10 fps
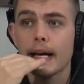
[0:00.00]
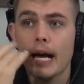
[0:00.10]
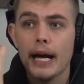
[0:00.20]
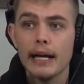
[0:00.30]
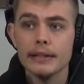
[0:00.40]

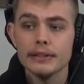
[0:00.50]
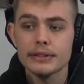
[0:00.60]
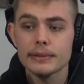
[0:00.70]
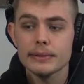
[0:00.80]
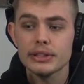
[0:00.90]

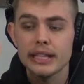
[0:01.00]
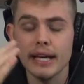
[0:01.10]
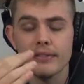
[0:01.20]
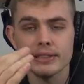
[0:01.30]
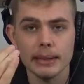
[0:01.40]
as
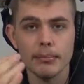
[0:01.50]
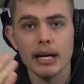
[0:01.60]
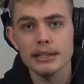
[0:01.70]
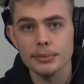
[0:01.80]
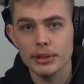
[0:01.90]
safe as I
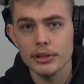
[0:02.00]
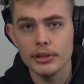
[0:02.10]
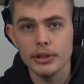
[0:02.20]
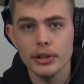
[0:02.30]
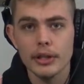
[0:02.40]
possibly
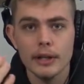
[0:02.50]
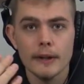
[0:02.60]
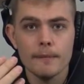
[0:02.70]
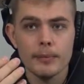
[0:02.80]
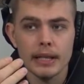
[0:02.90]
could,
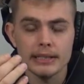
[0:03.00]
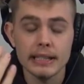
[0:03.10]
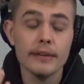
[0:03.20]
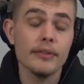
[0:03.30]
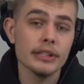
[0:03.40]
as
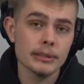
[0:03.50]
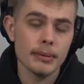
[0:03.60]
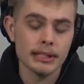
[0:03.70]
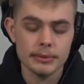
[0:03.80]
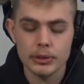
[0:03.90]
safely as I
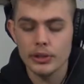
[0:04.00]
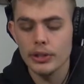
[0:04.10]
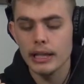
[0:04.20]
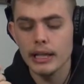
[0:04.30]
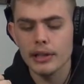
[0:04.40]
possibly could.
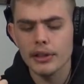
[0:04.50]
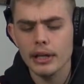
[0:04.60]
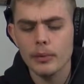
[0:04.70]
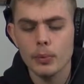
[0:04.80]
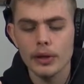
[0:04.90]
And I
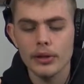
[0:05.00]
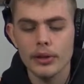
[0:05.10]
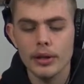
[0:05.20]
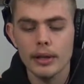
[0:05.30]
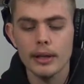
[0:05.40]
think
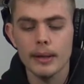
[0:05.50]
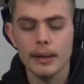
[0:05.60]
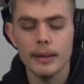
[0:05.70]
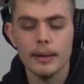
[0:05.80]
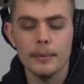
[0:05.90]
with
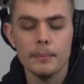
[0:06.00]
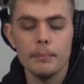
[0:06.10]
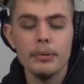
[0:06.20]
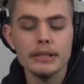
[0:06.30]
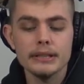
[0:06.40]

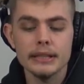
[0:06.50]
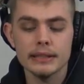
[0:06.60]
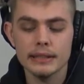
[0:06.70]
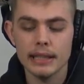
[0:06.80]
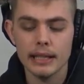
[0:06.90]

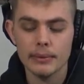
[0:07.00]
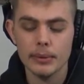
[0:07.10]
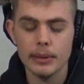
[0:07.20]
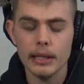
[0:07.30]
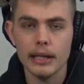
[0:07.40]
business and
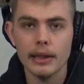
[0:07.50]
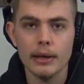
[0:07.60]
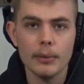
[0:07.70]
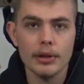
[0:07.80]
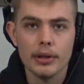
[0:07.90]
I think
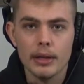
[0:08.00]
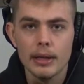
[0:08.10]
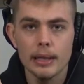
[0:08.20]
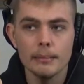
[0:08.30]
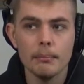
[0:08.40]
with
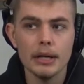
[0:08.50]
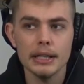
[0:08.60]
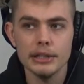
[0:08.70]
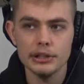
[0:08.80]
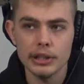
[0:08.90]

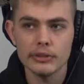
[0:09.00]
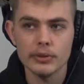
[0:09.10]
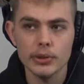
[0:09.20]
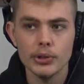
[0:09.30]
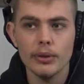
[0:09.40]
money in
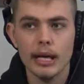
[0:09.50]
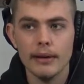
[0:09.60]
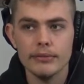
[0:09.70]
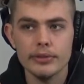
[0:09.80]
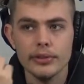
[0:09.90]
general, you
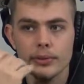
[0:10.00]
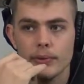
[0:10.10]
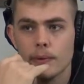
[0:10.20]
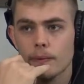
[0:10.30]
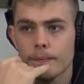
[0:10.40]
have to,